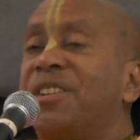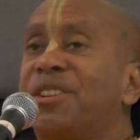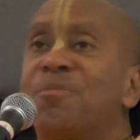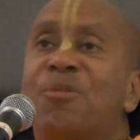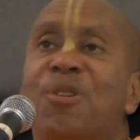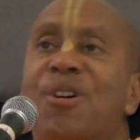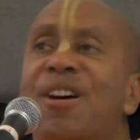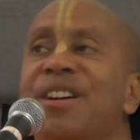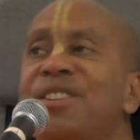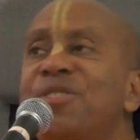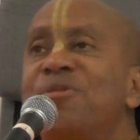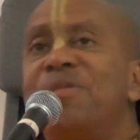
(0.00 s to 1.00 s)
the more
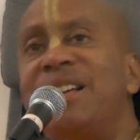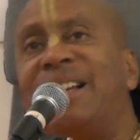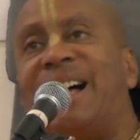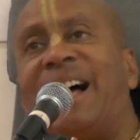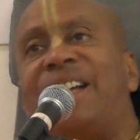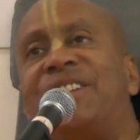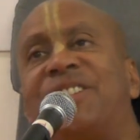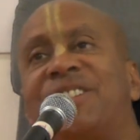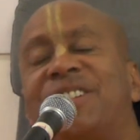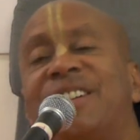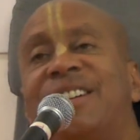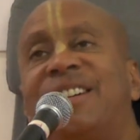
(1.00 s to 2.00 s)
you
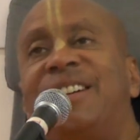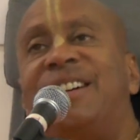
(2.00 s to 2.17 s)
realize